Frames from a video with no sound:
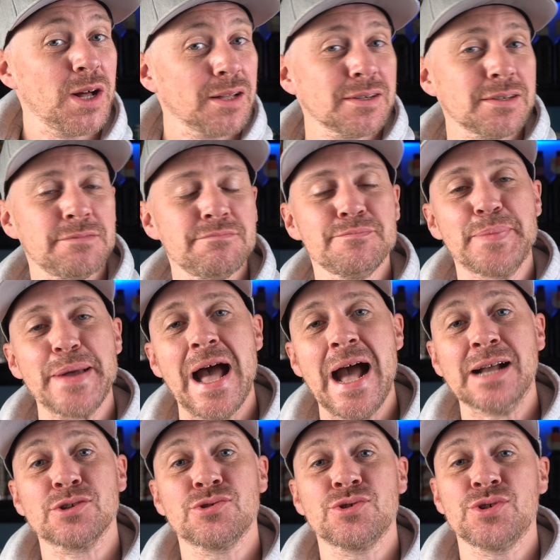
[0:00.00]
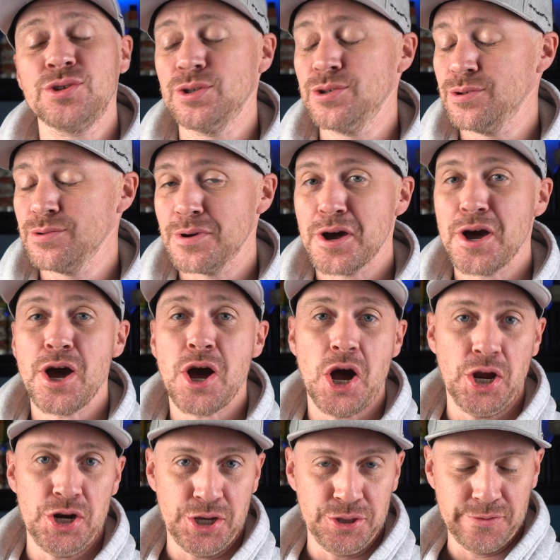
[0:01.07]
Welcome back to
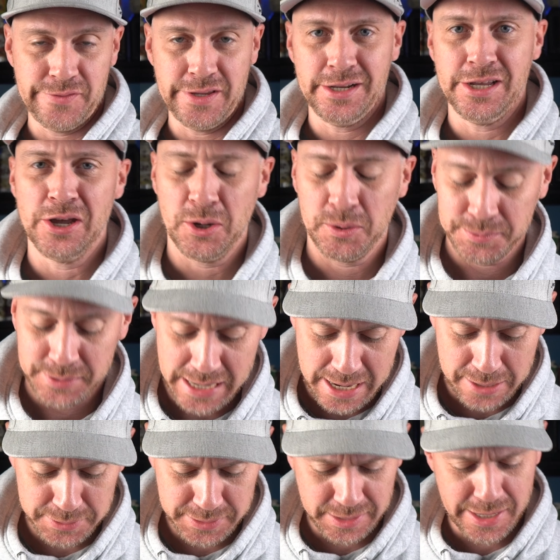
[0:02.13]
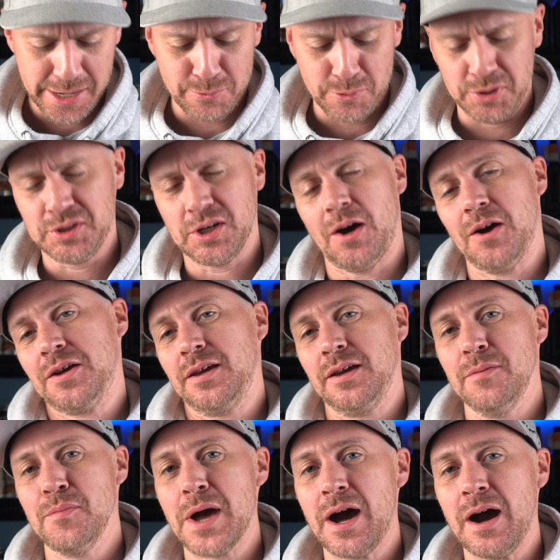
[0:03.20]
another video. Now today we're talking
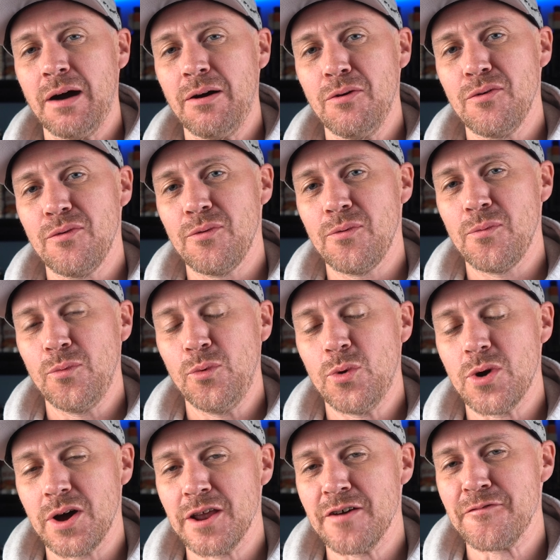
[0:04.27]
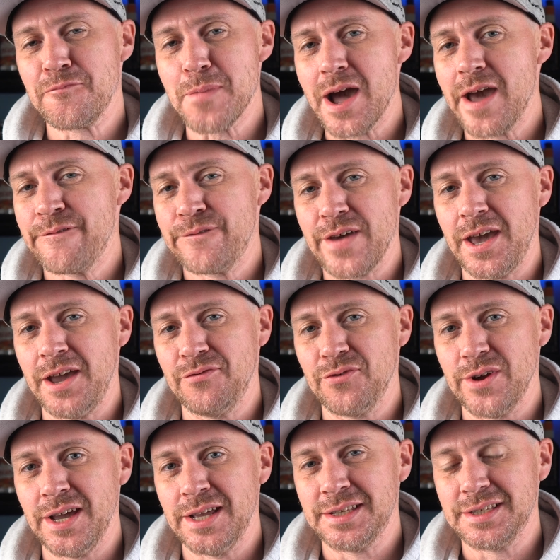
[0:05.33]
about one of my
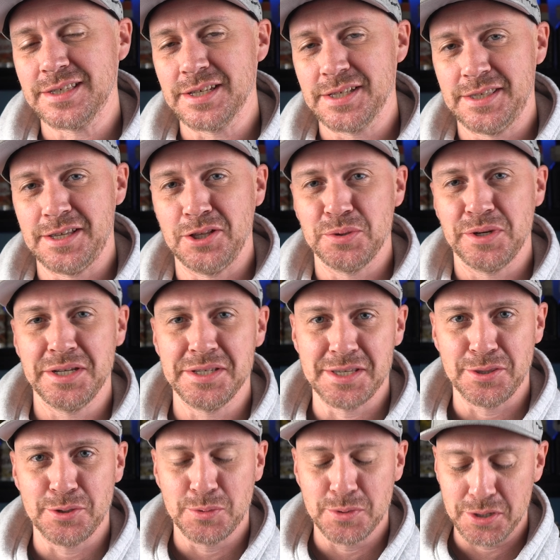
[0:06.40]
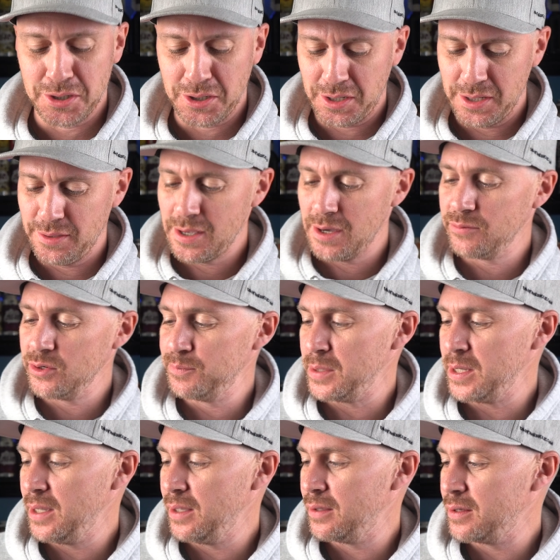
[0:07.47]
favorite distilleries in the world, and that would
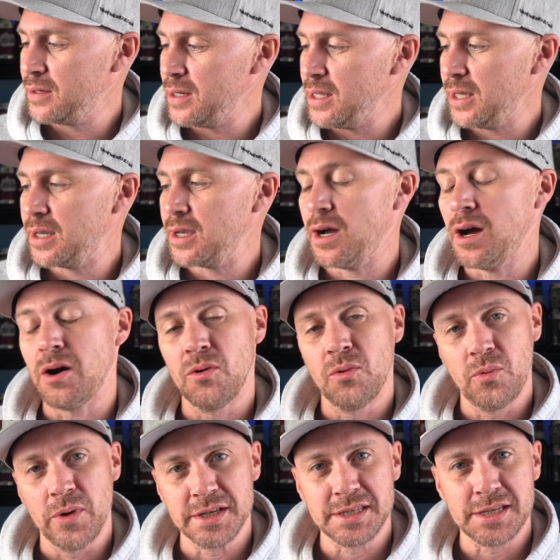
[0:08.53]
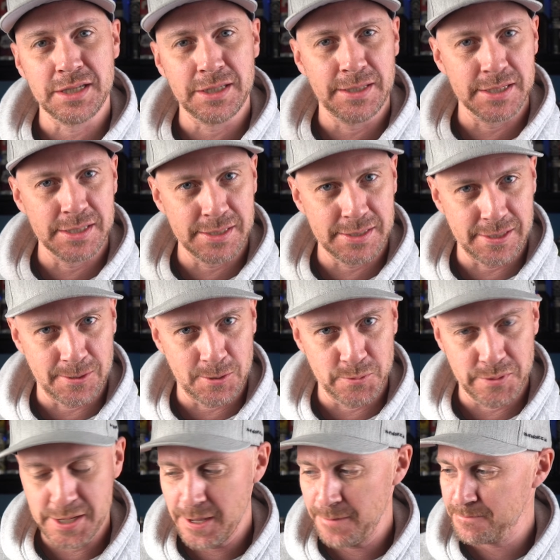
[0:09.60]
be the Nikka Whiskey
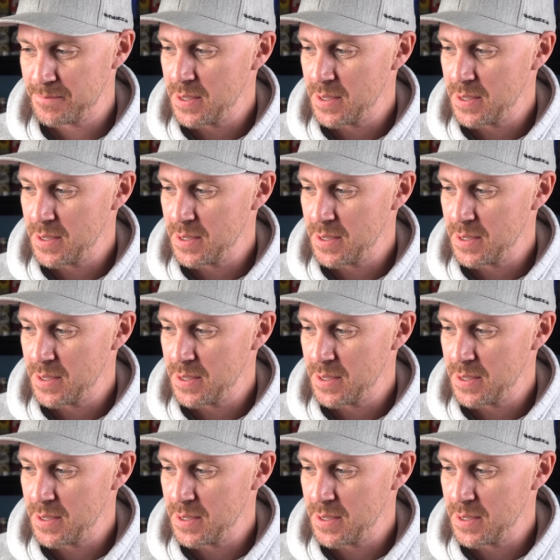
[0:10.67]
Distillery.